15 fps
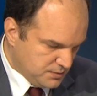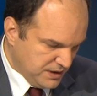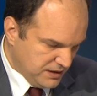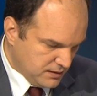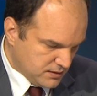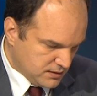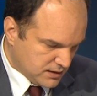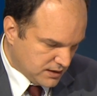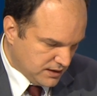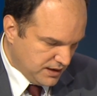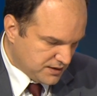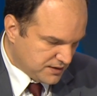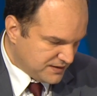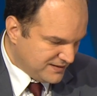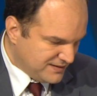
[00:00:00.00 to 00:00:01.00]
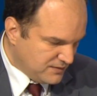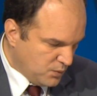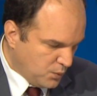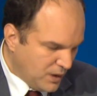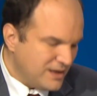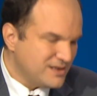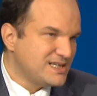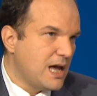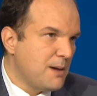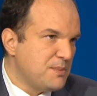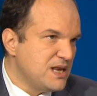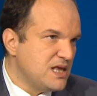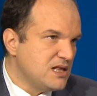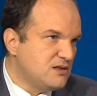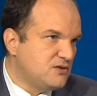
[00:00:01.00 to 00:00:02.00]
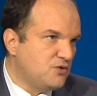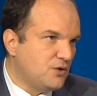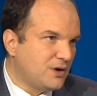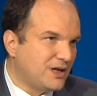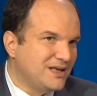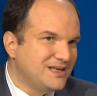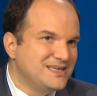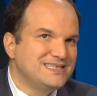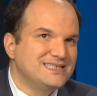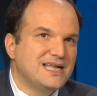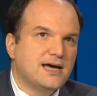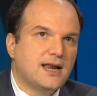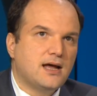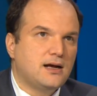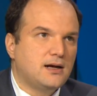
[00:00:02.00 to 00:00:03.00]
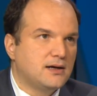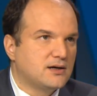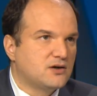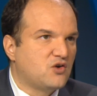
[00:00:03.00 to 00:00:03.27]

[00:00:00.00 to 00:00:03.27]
be clear, what is happening in Turkey is not a